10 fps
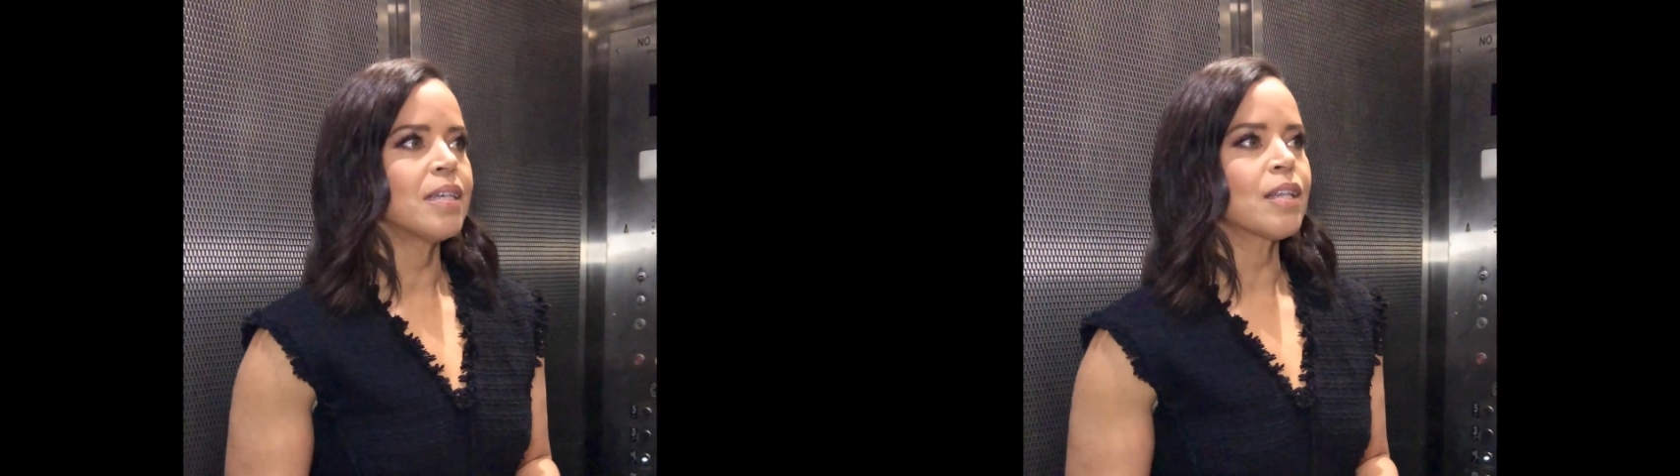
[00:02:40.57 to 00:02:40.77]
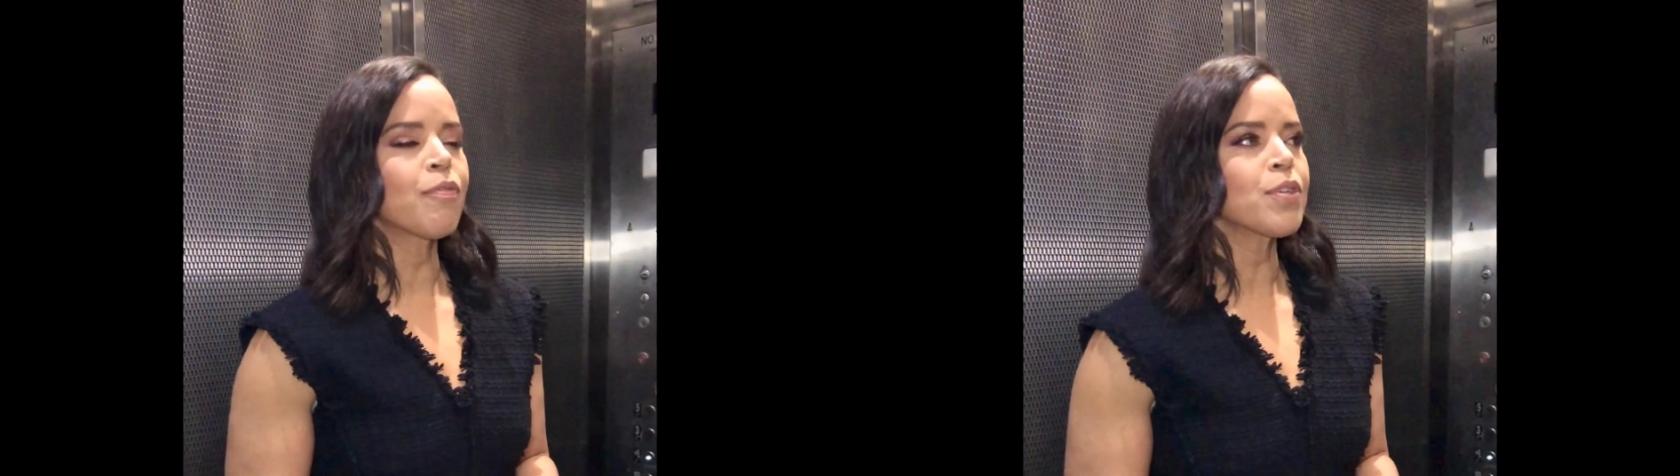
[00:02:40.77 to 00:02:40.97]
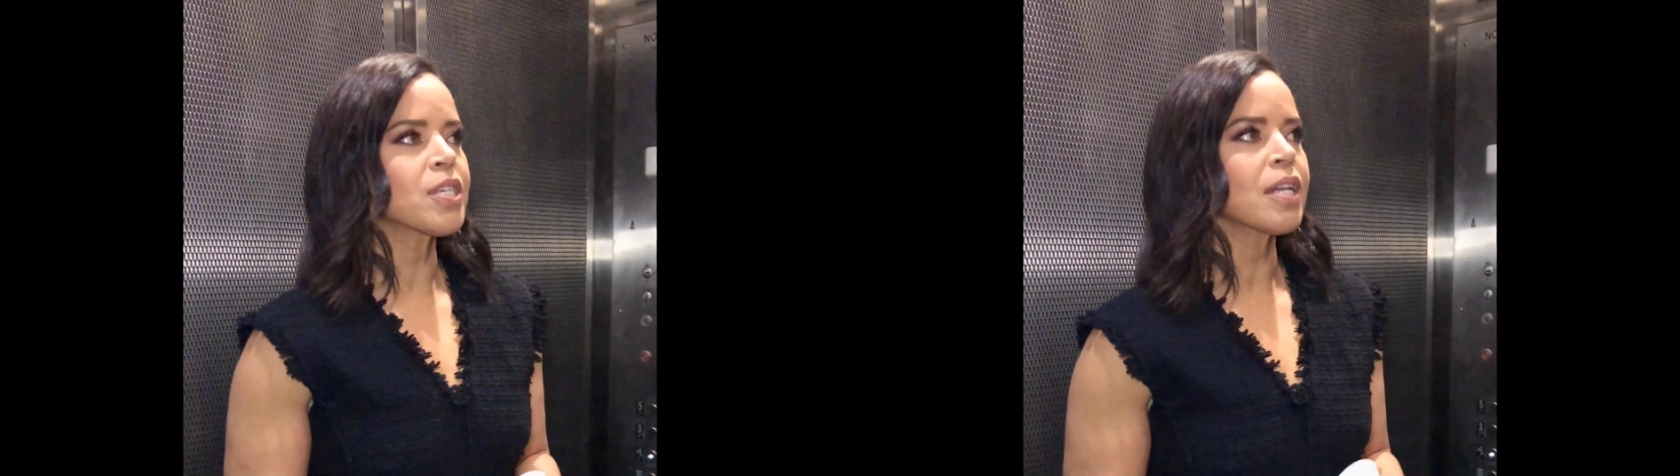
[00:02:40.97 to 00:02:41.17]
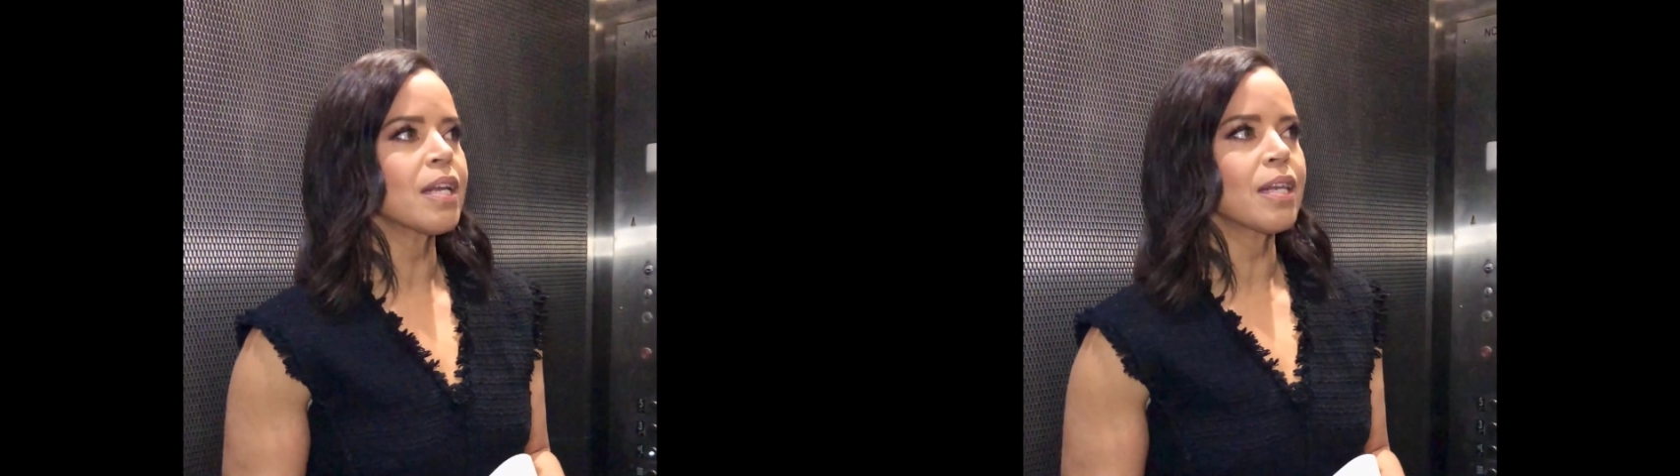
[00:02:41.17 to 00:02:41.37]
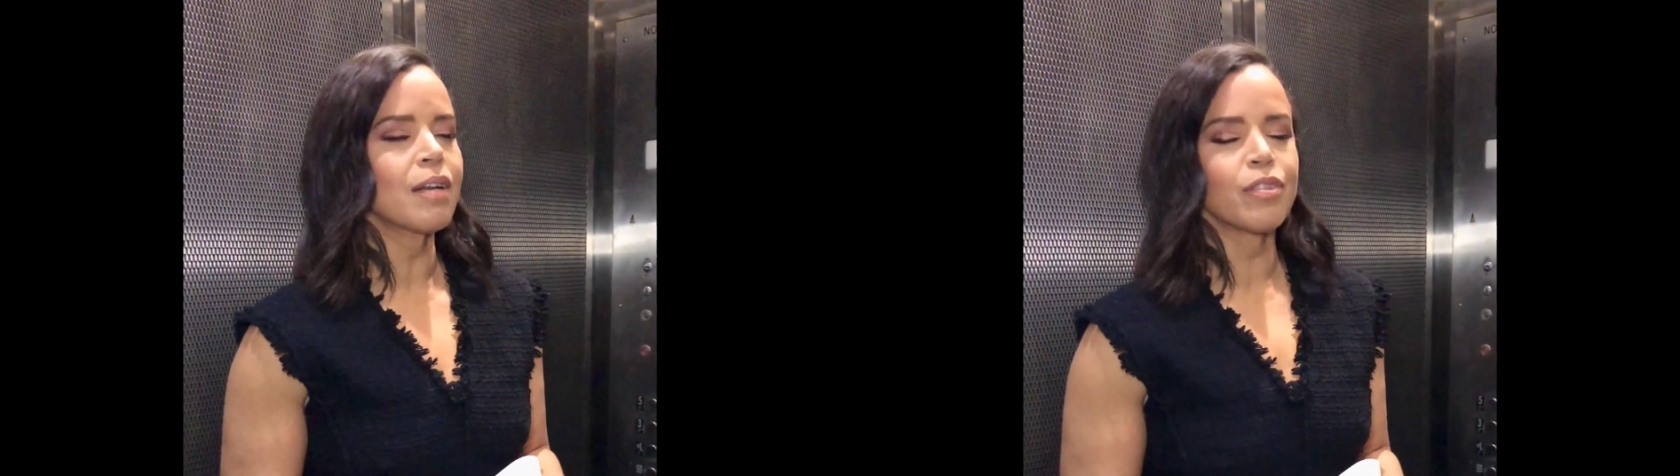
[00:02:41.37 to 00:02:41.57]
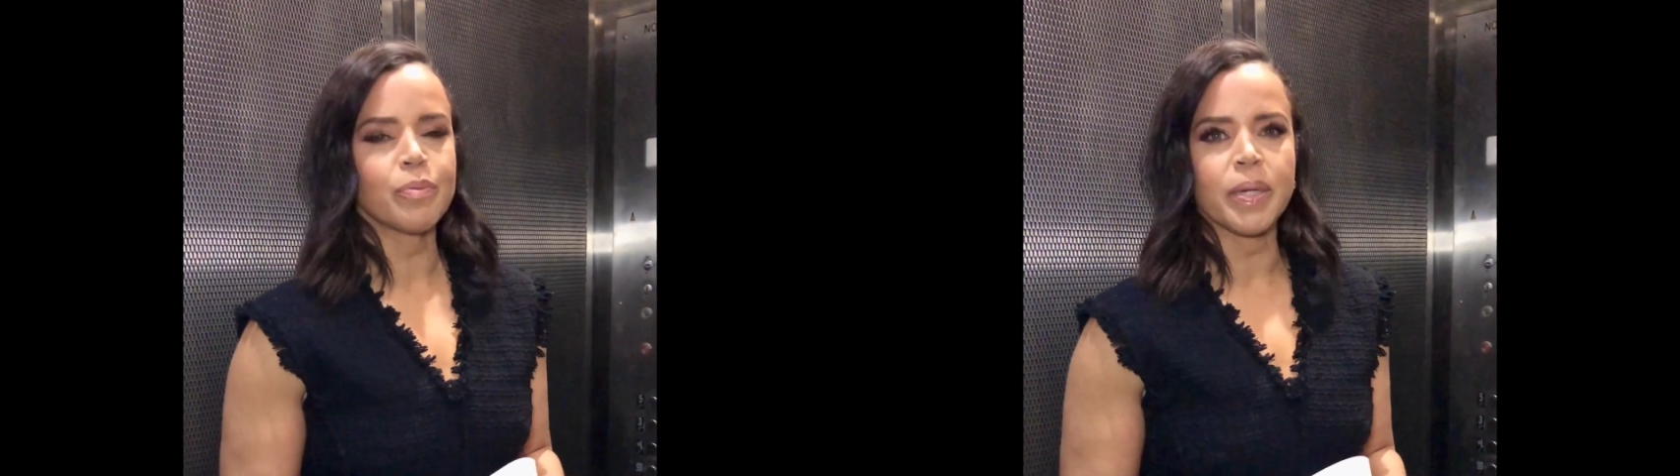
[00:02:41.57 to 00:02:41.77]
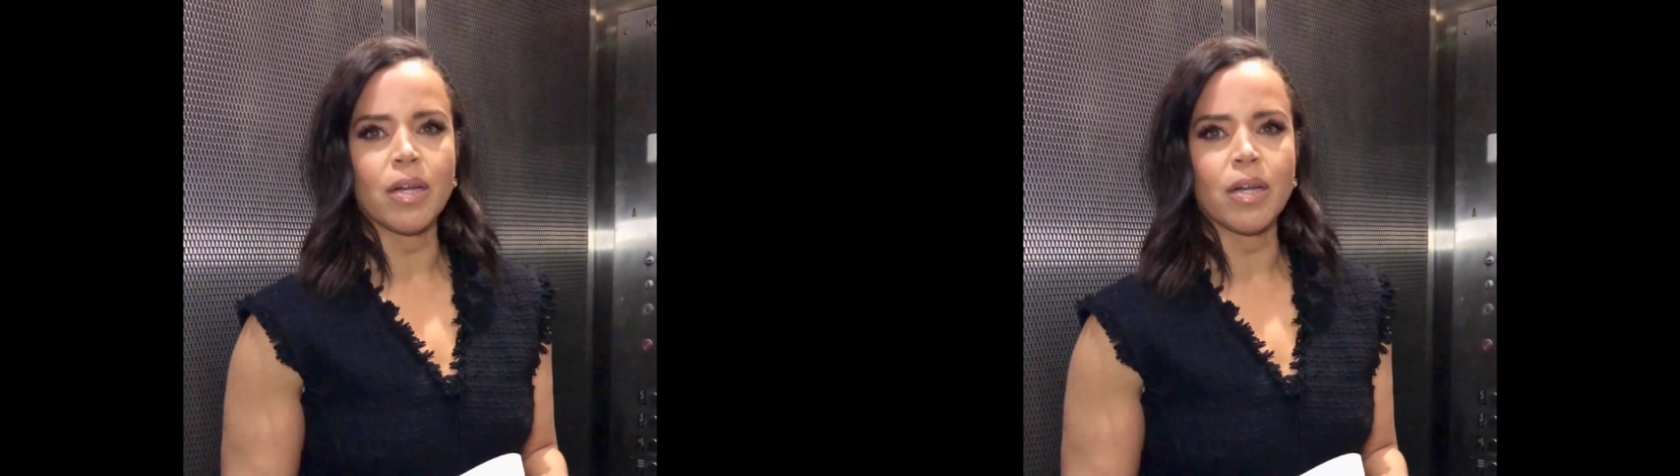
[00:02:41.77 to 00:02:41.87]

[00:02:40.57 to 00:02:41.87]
The first thing I think of is my